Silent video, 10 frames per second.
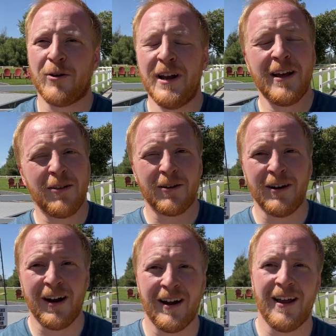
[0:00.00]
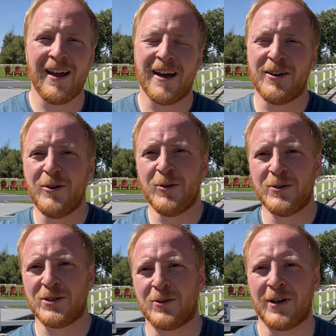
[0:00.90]
any other
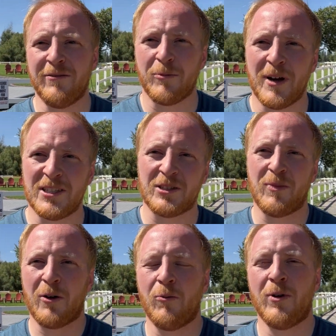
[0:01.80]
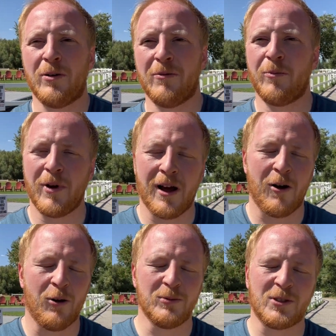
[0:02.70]
news or information about what
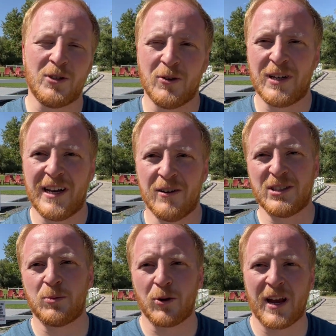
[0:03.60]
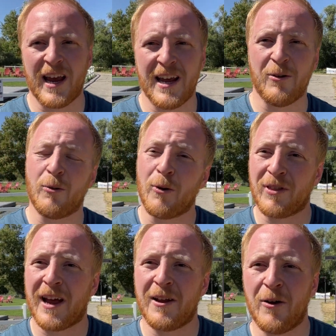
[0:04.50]
homes are doing here in Spokane or North
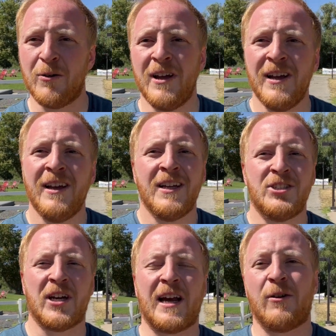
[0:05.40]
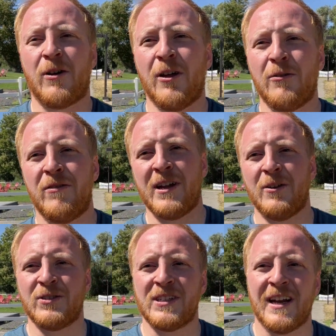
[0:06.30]
Idaho, check out our other
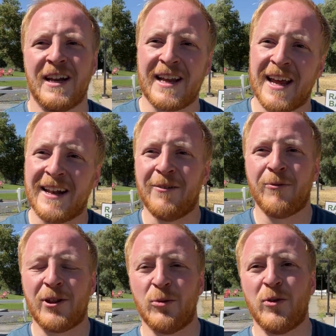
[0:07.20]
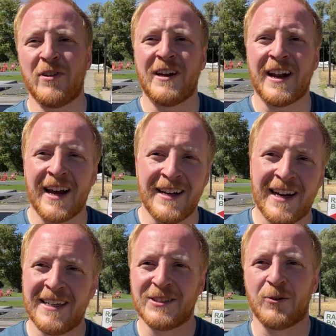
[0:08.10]
videos. And again, whether you're moving in 9
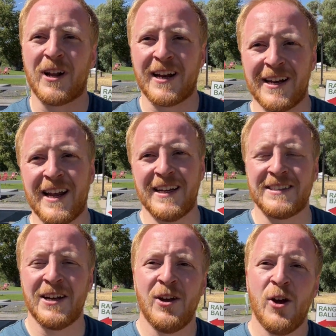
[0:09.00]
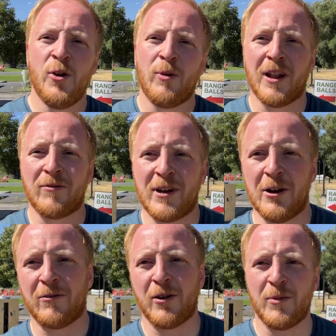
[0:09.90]
days or 90 days, we'd love to
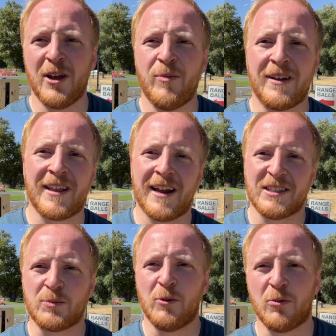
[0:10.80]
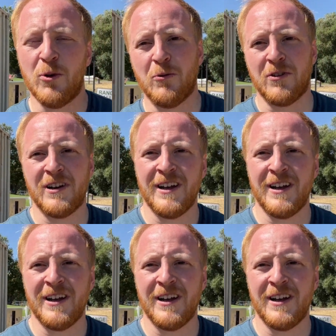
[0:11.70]
hear from you and make that a smooth move.